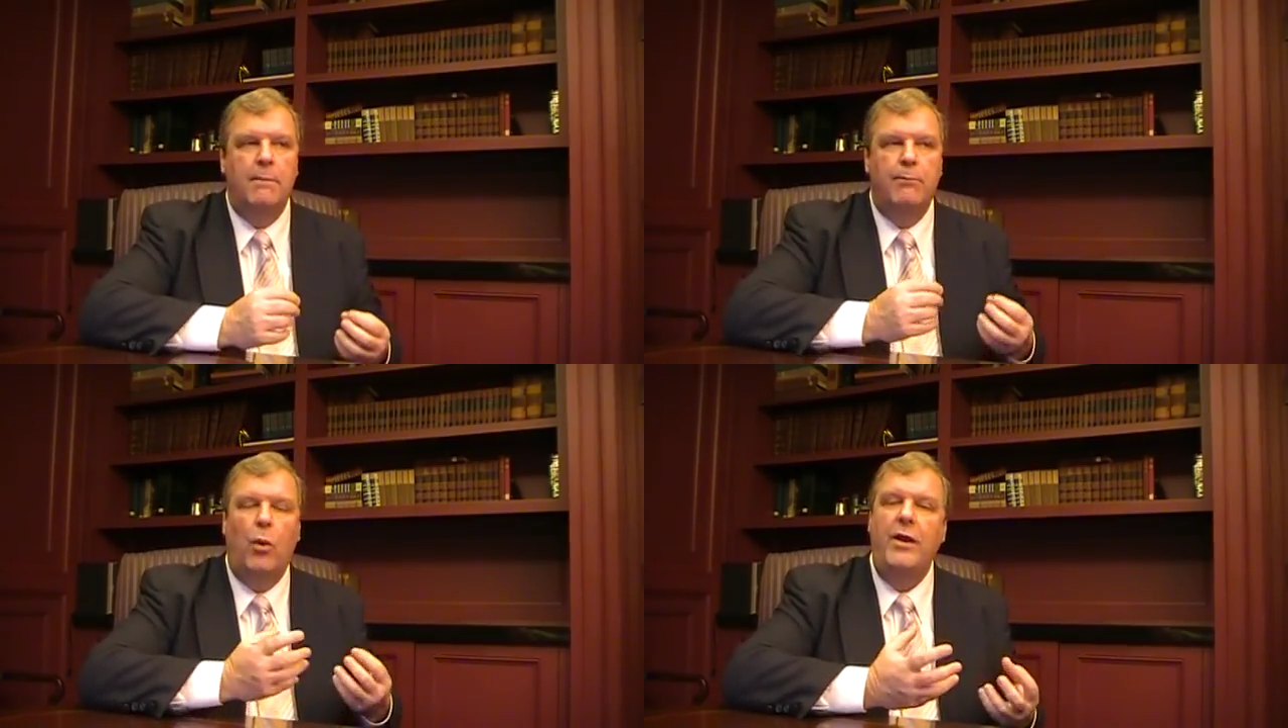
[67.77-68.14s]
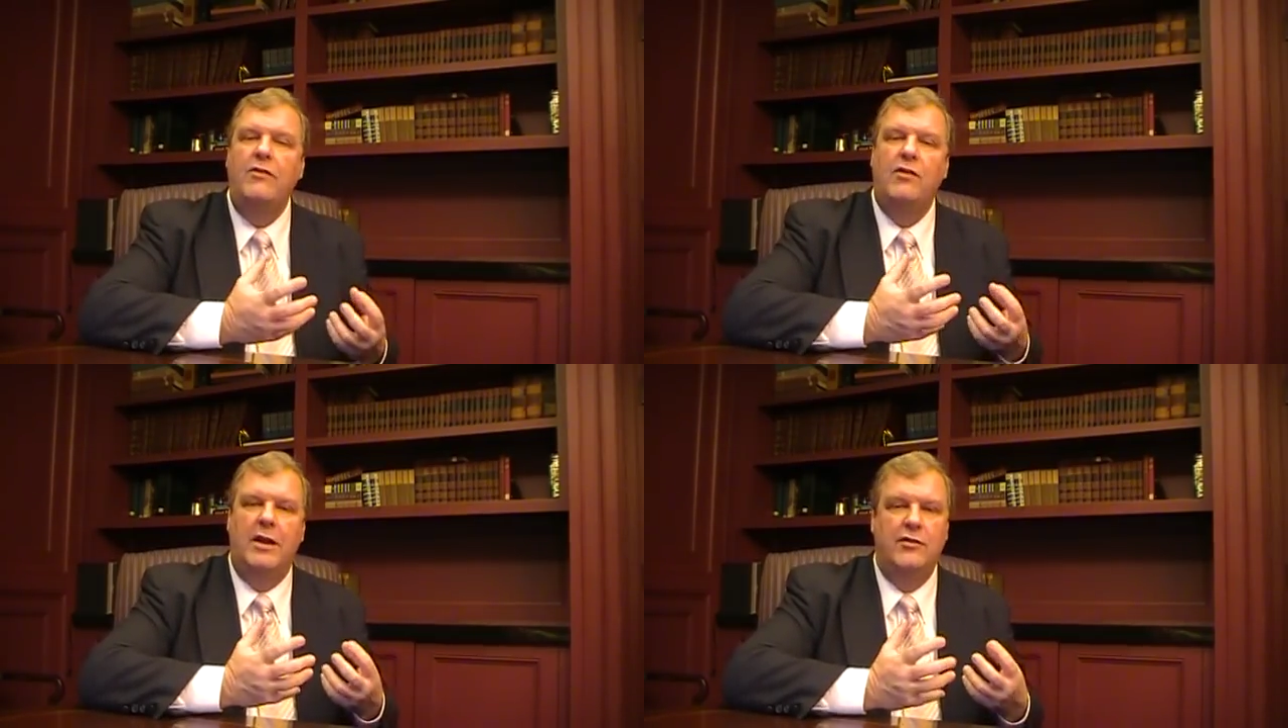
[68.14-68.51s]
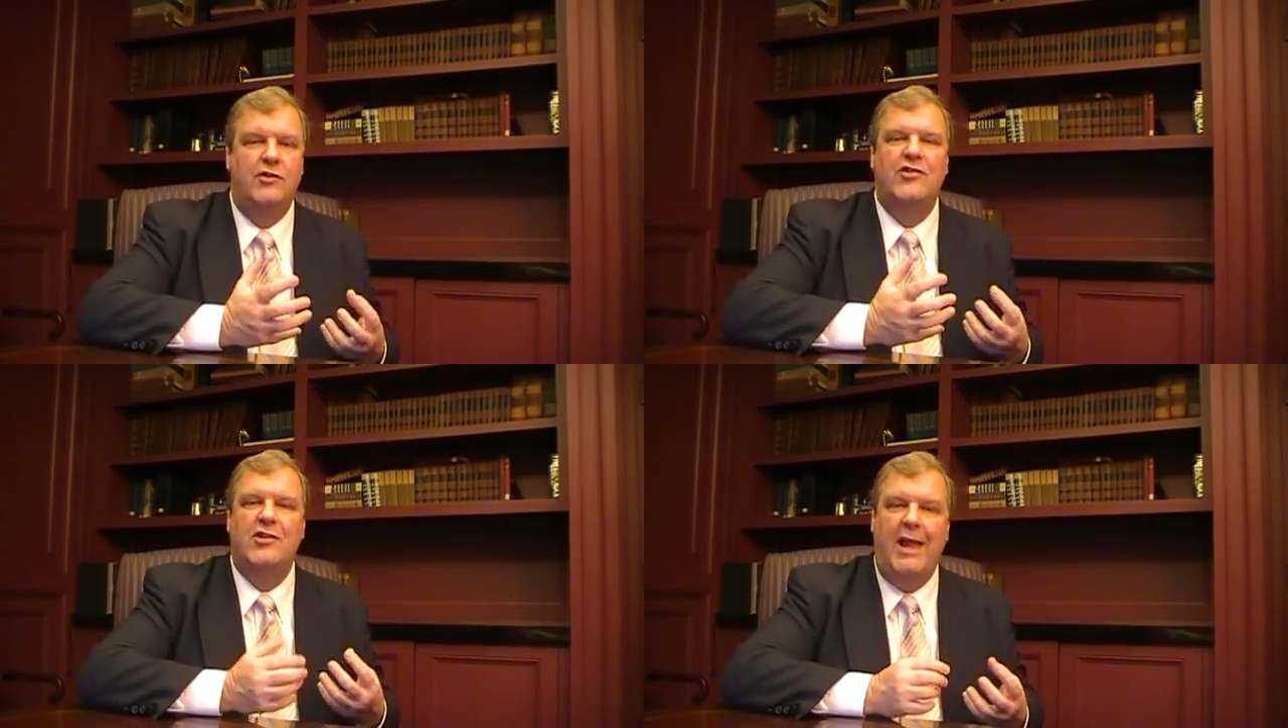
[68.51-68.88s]
Points is a
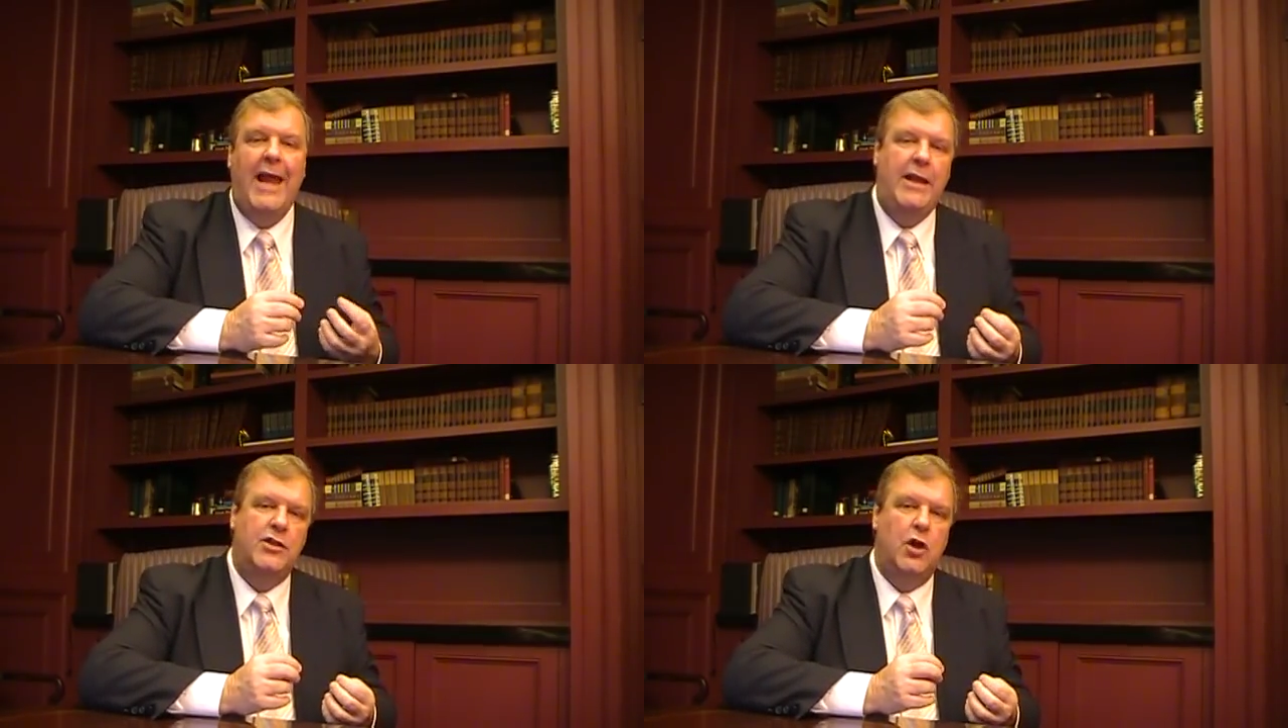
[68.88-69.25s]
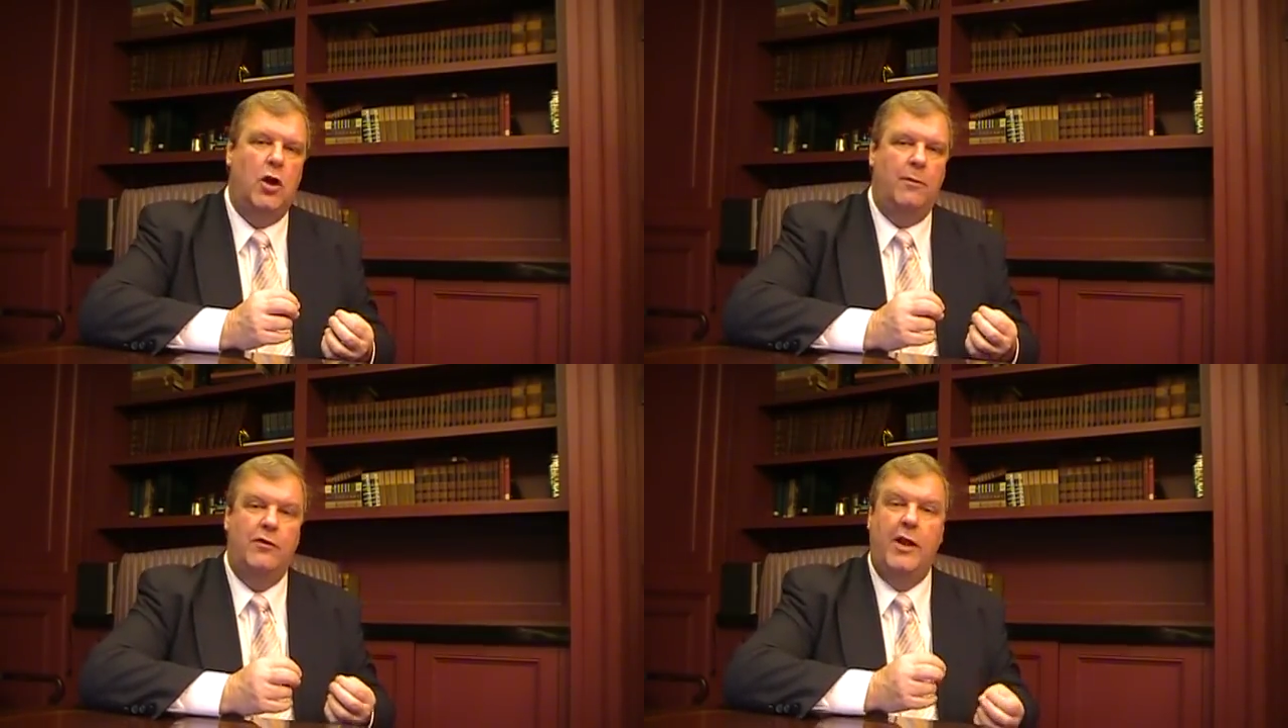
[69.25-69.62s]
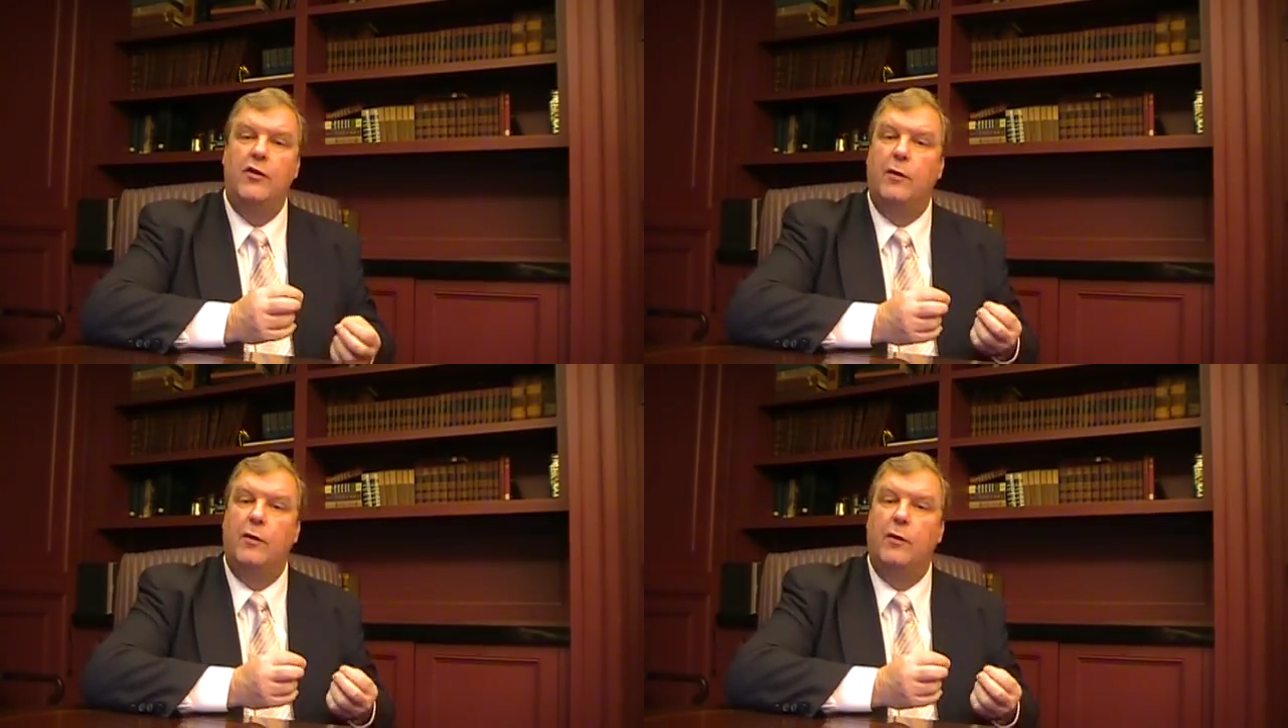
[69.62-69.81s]
slang term, stands